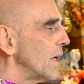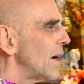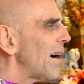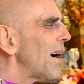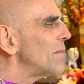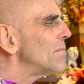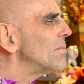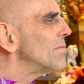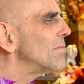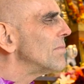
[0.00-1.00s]

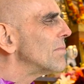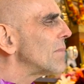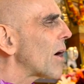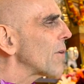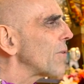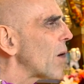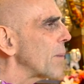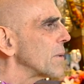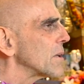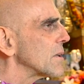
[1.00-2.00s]
Our
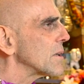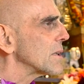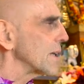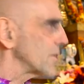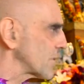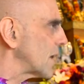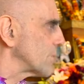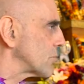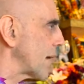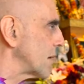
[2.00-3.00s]
farm in Iskcon's
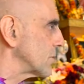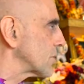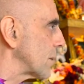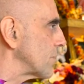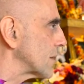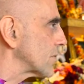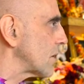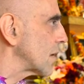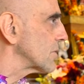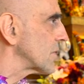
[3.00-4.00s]
been trying to do some things
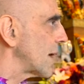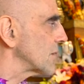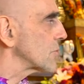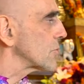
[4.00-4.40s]
along these lines. So